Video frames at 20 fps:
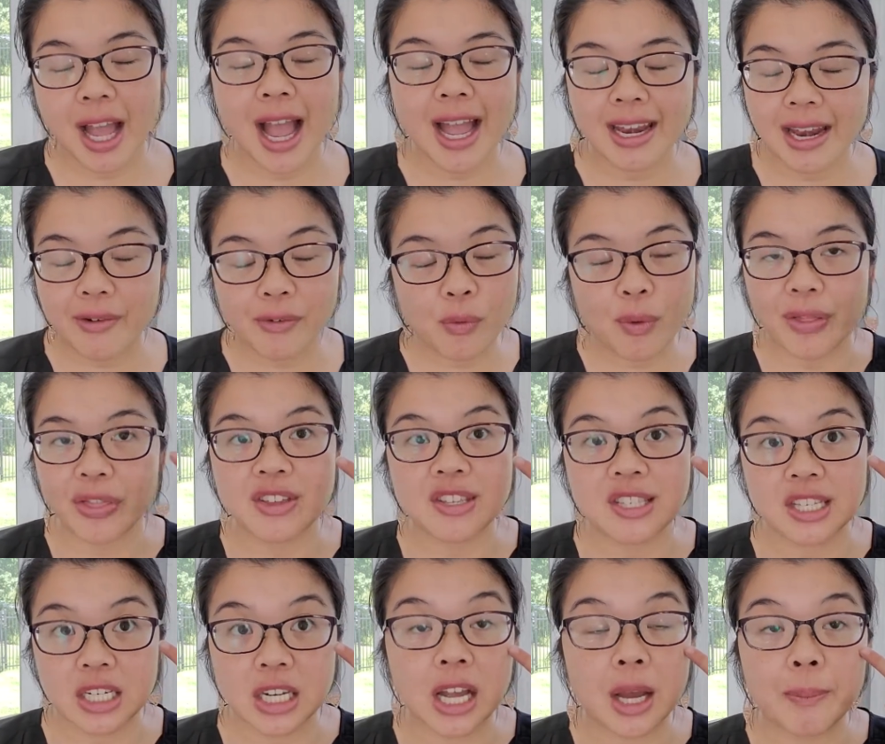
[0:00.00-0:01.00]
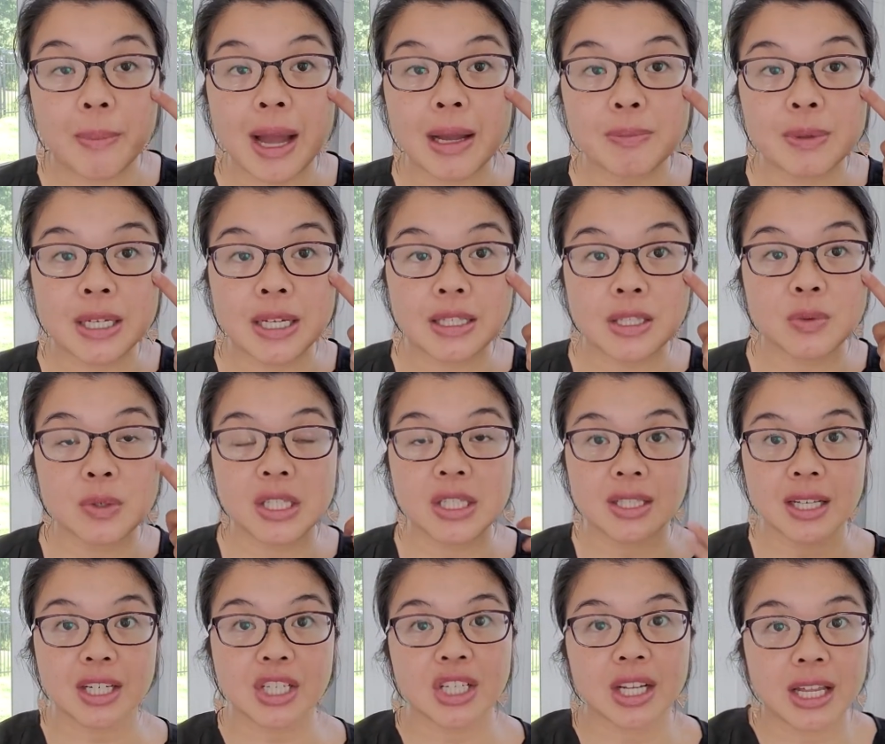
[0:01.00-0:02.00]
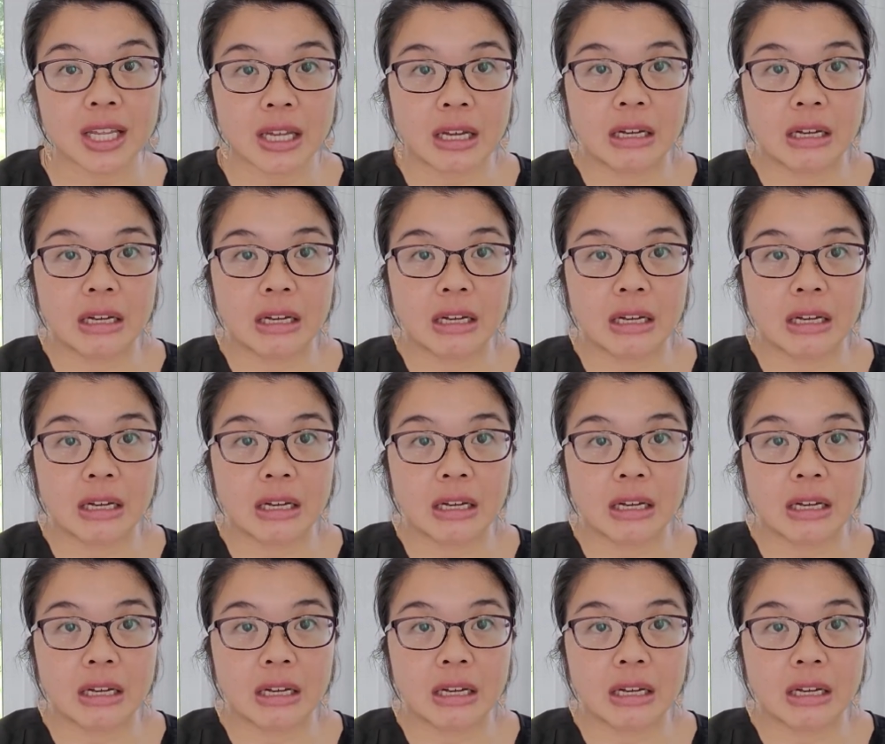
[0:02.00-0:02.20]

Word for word: I never want this thing to come back because it was such like